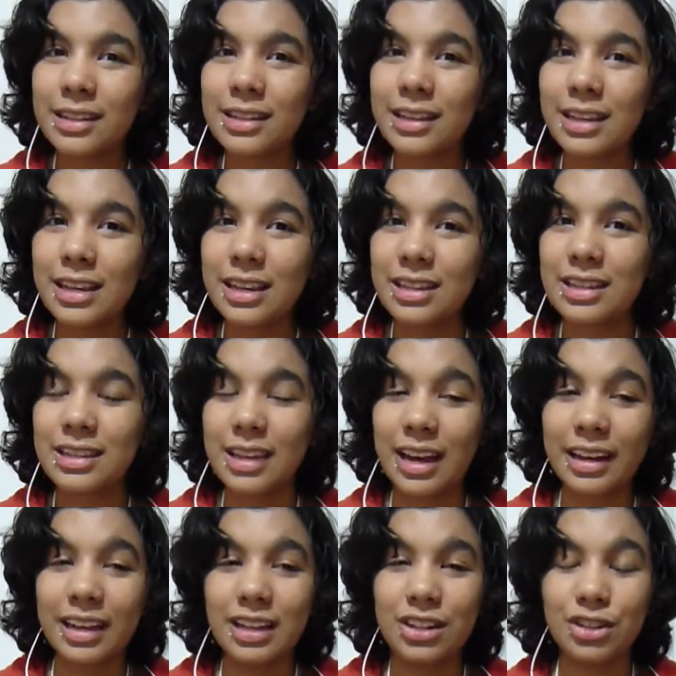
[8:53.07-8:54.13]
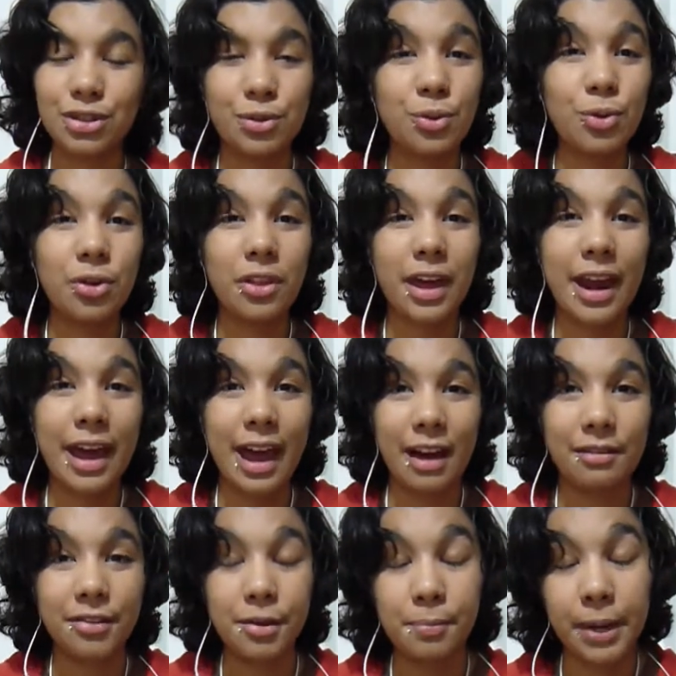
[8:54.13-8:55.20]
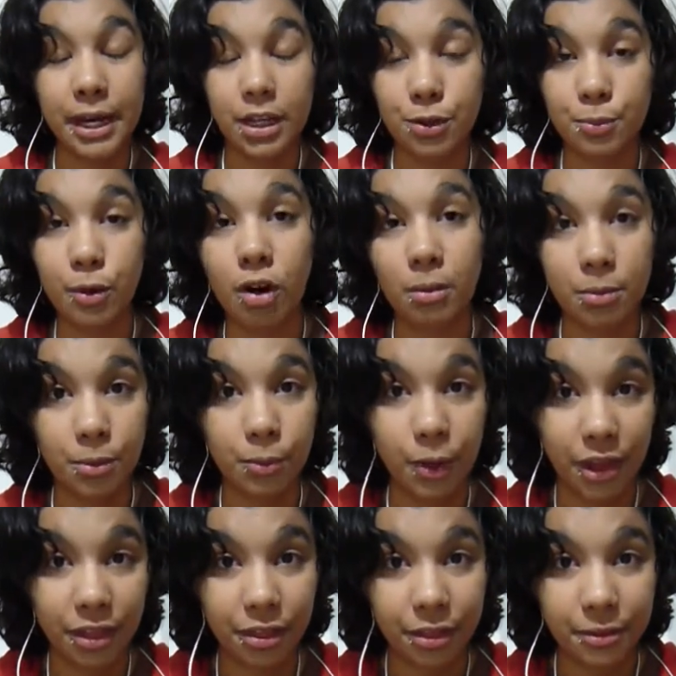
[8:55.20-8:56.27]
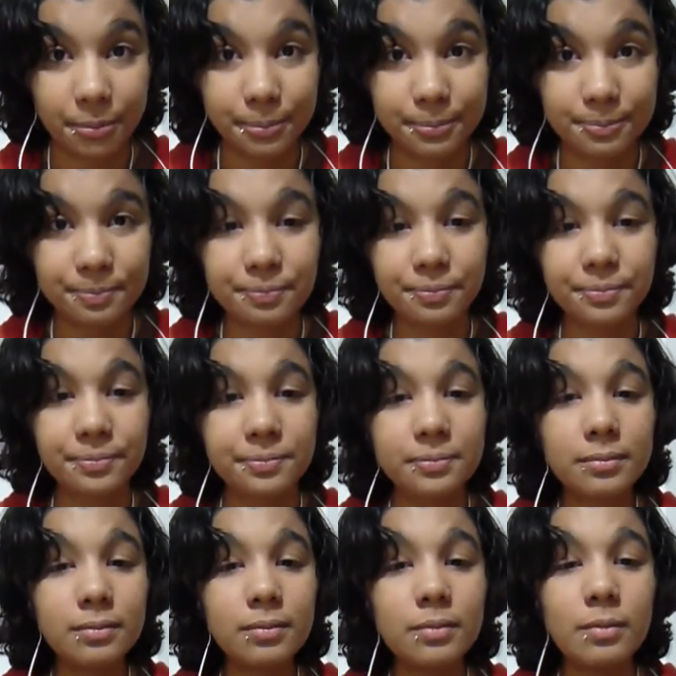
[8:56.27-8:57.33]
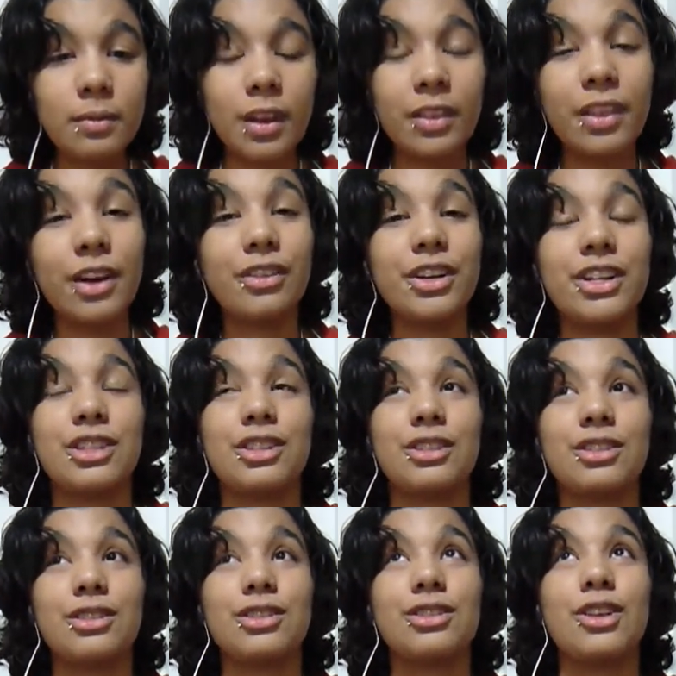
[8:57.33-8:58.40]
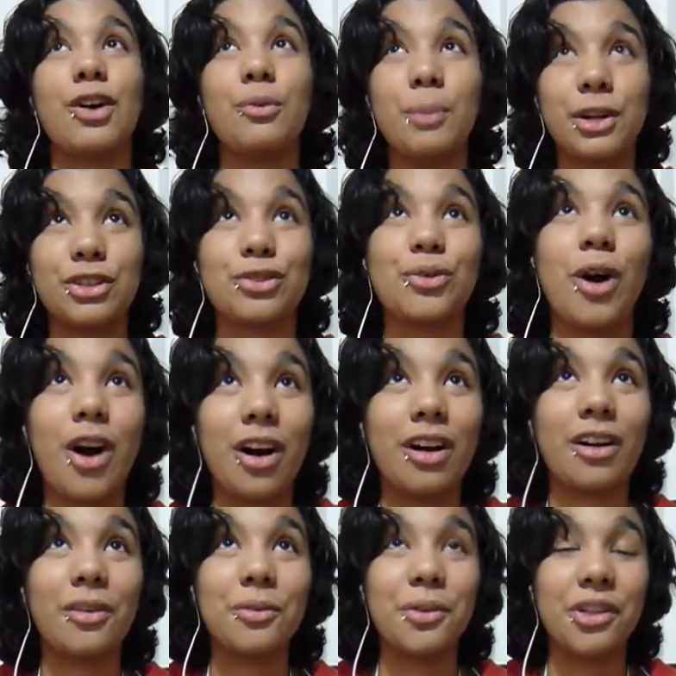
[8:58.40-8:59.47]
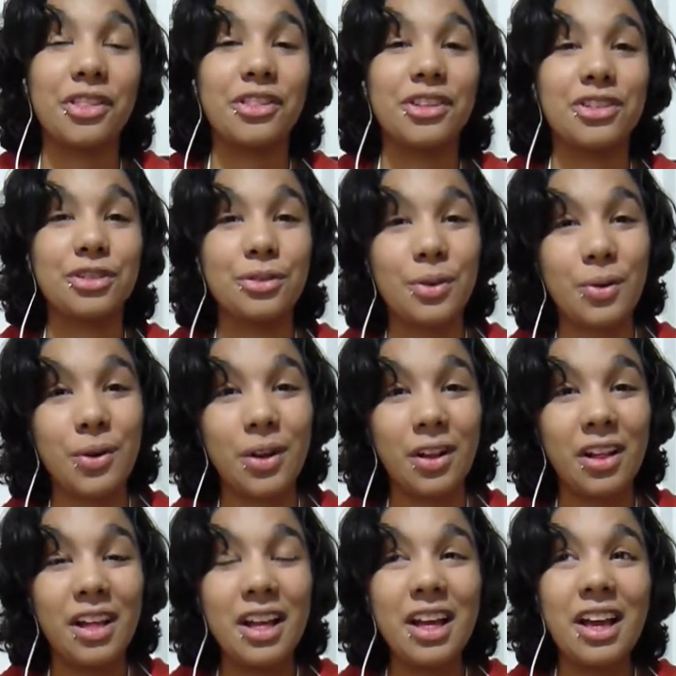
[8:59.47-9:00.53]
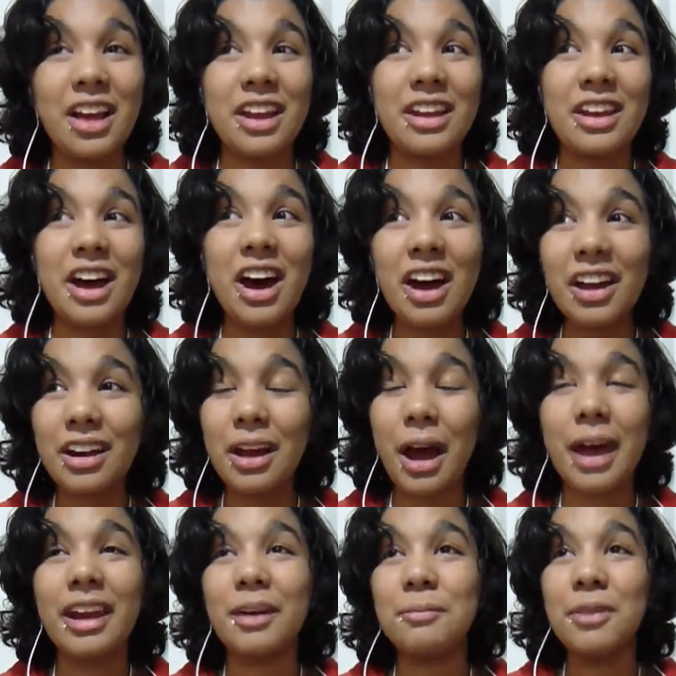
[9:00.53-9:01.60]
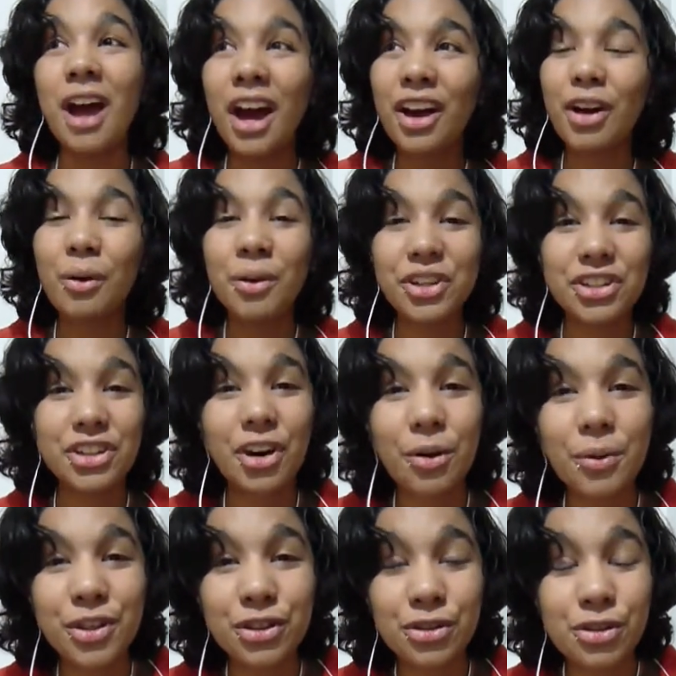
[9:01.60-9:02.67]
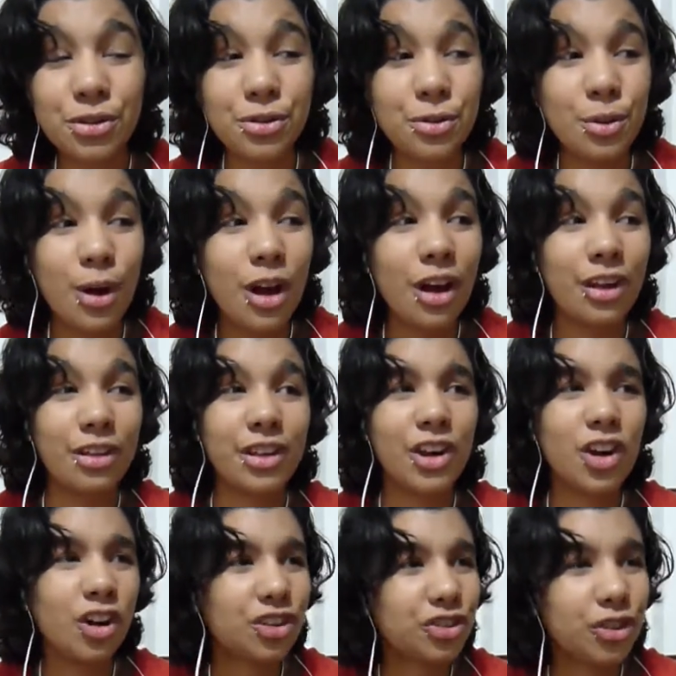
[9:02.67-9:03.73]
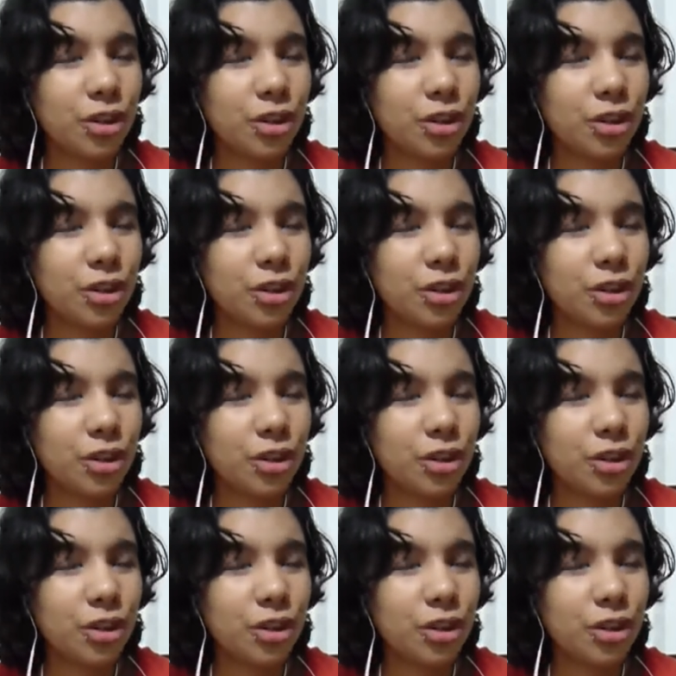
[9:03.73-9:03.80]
is the second school that I have the biggest problem with. There is so much wrong with this school. And I'm not going to go into the